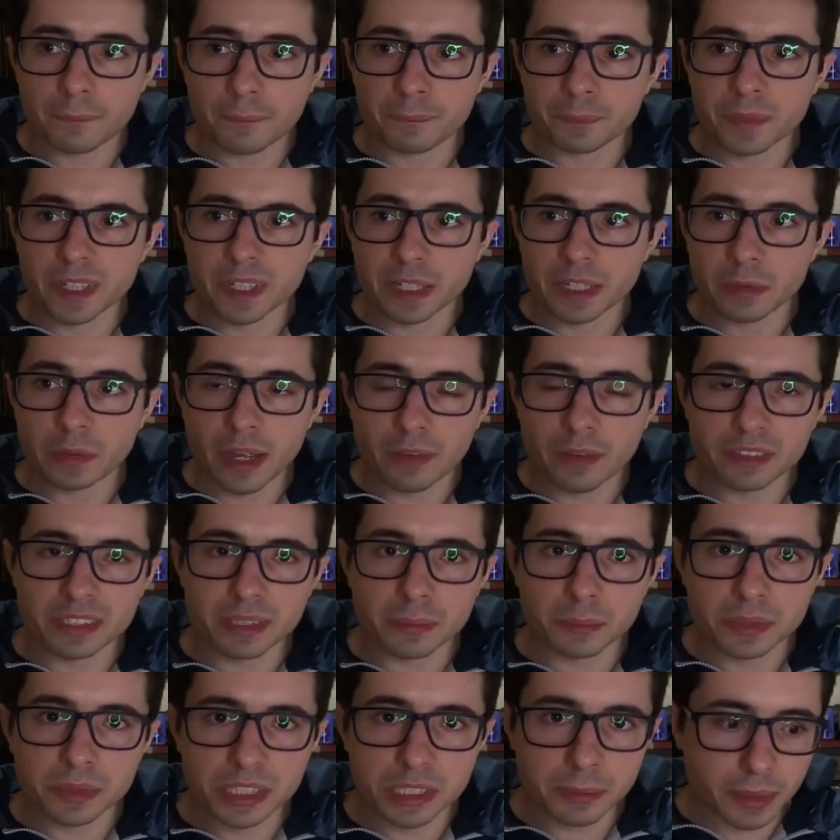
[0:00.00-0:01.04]
you have
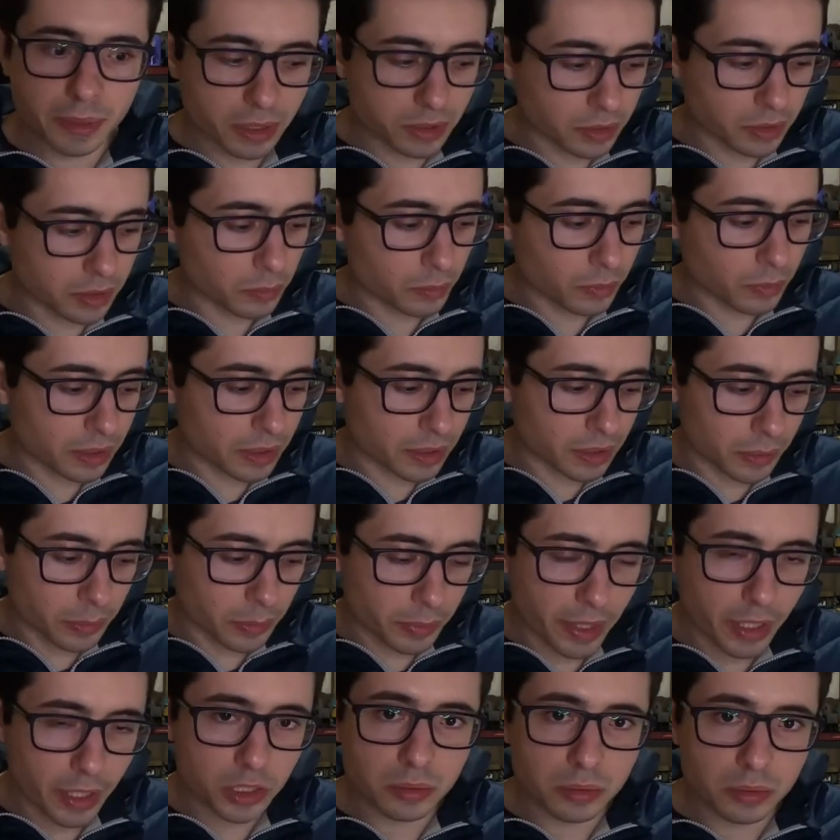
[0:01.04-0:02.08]
some symmetry in one
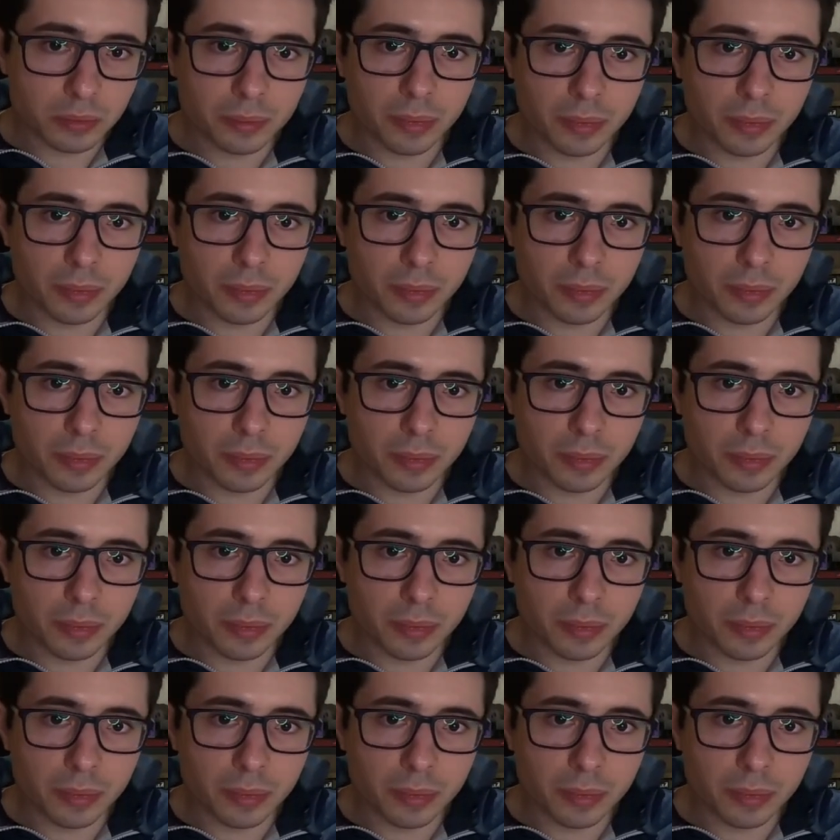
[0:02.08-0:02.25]
direction,